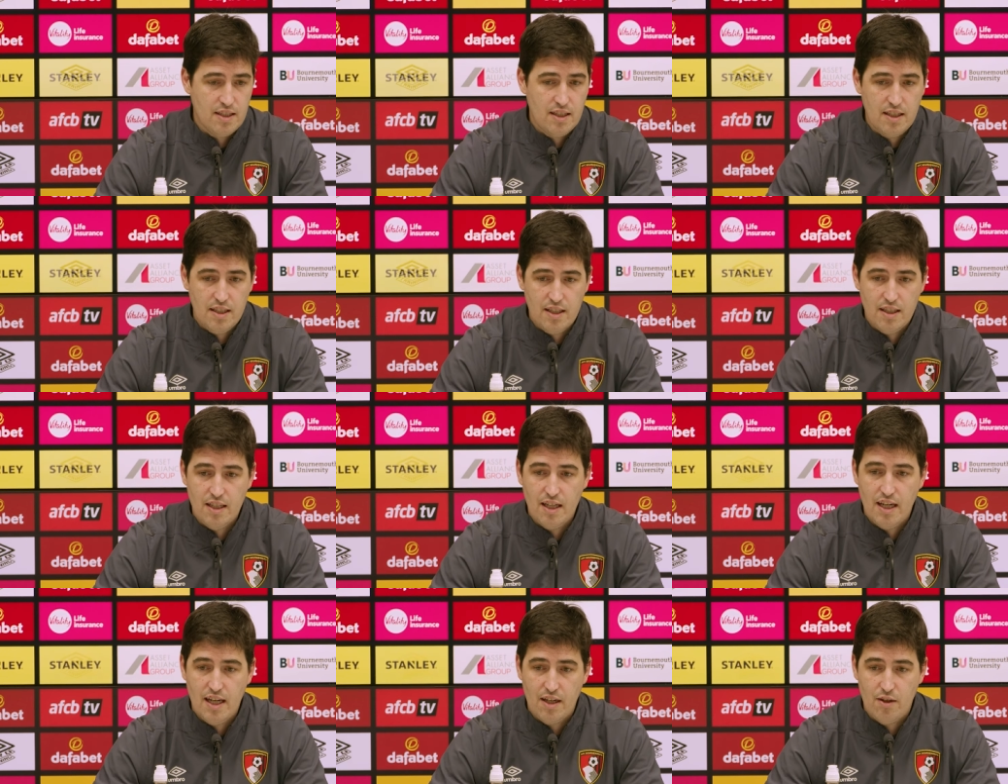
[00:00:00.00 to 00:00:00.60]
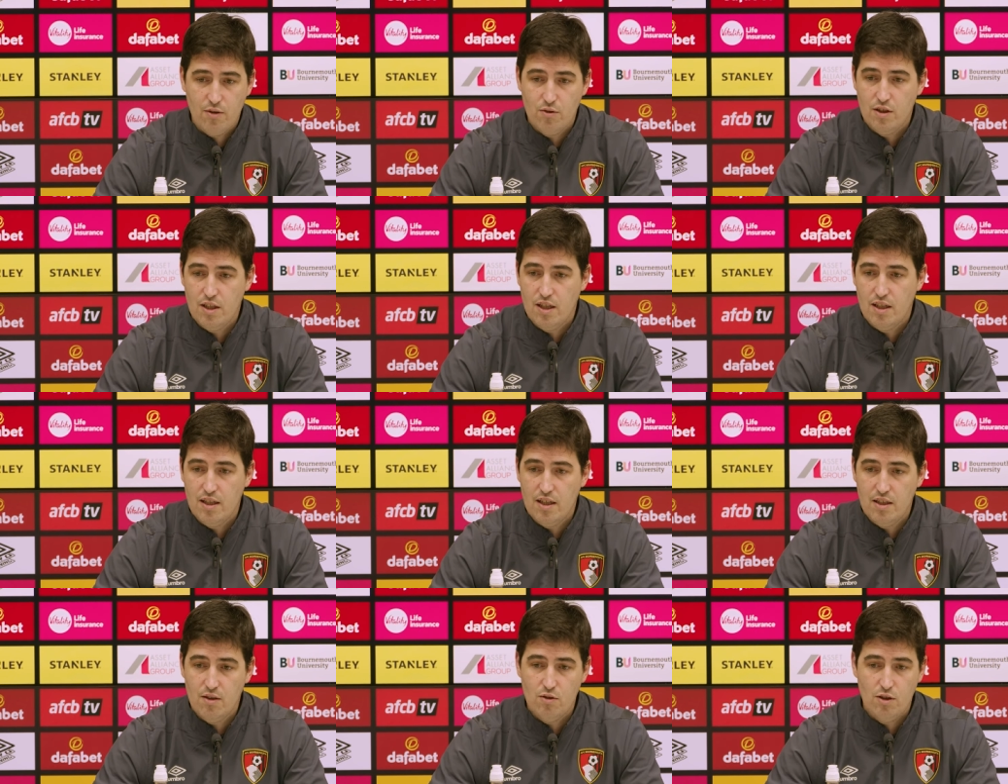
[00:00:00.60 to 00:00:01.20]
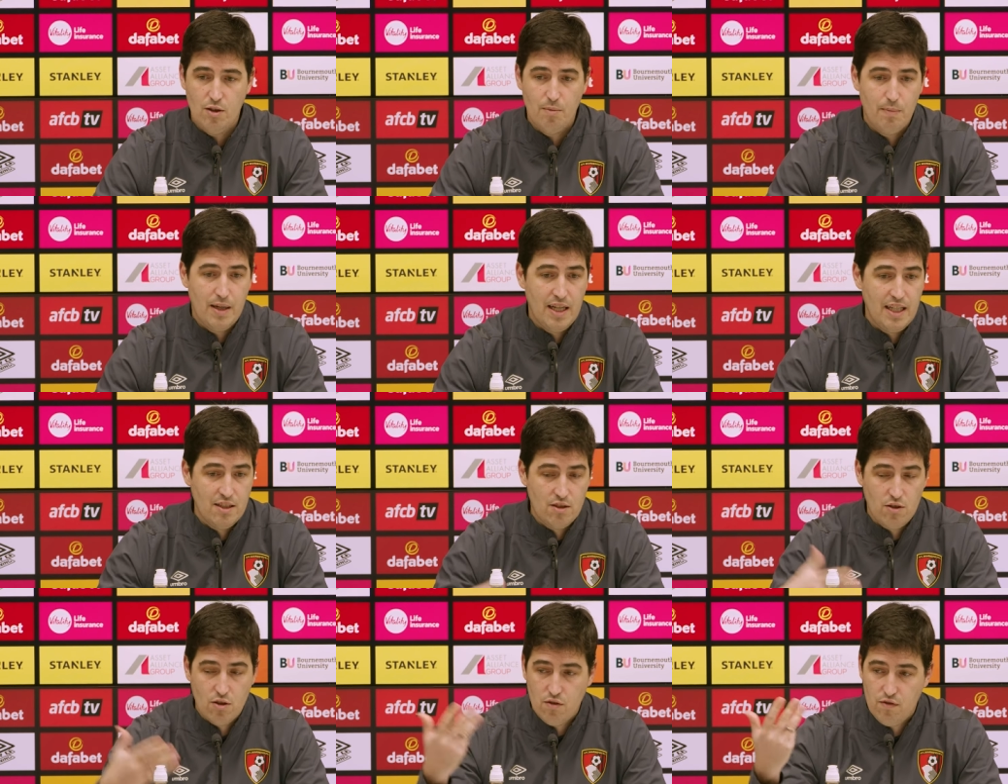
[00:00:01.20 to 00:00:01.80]
are on the
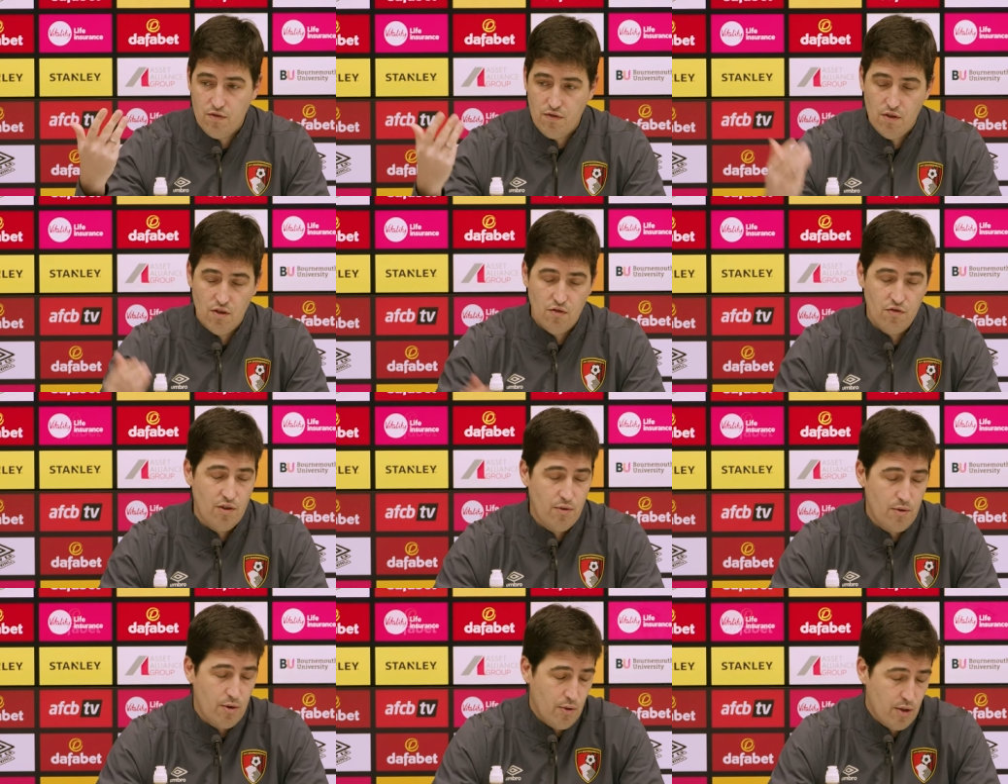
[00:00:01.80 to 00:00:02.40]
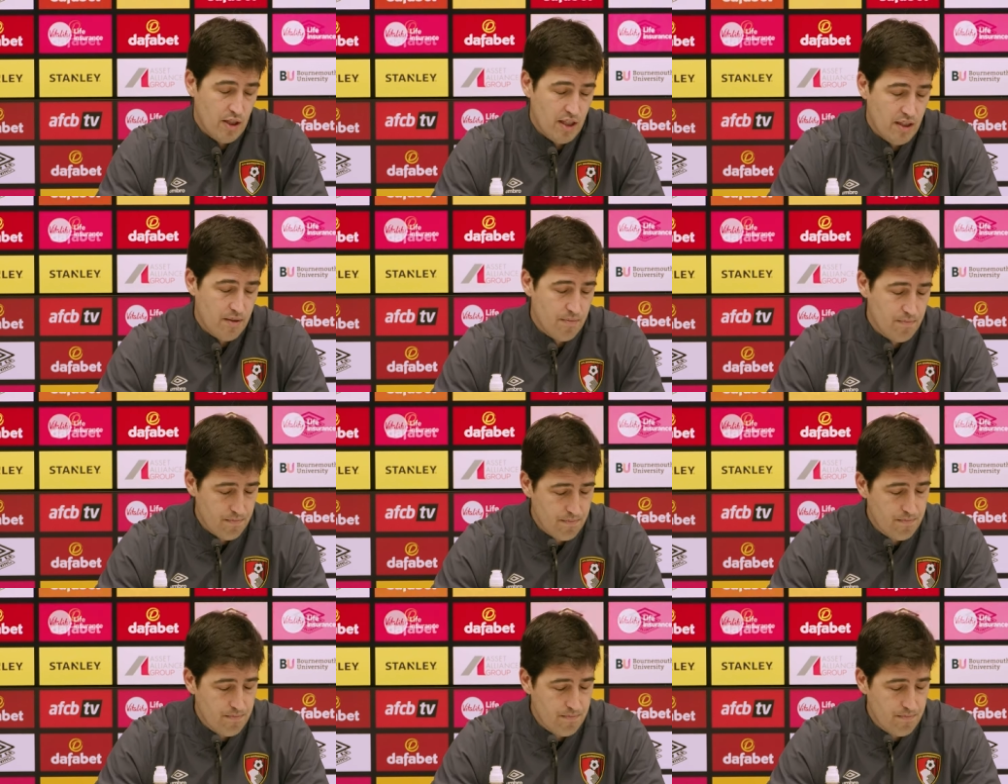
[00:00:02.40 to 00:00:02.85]
minds of everyone. Yeah.